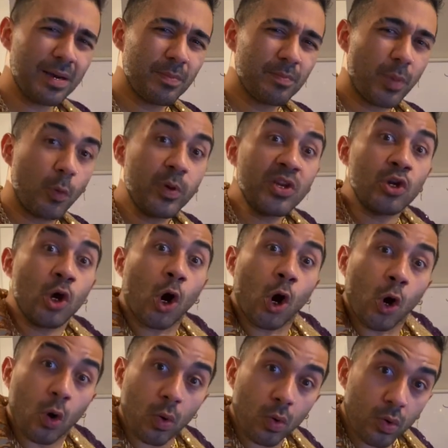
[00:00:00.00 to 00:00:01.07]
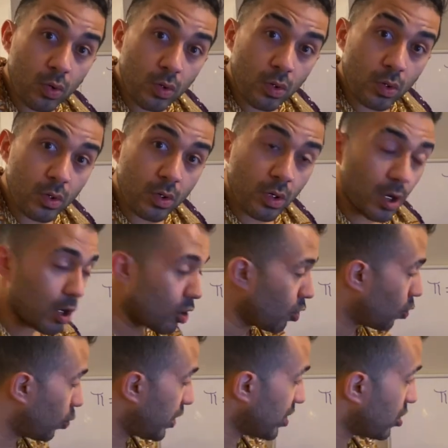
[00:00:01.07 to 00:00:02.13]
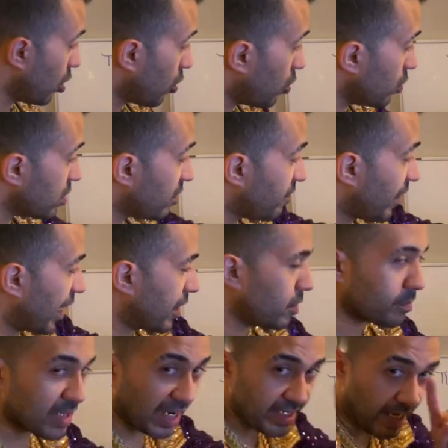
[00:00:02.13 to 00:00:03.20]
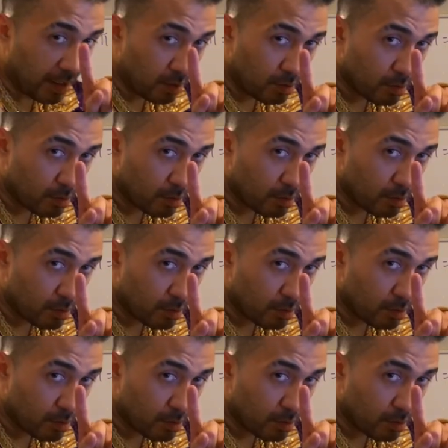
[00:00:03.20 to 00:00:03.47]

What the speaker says: But we know. We know the volume, not yet.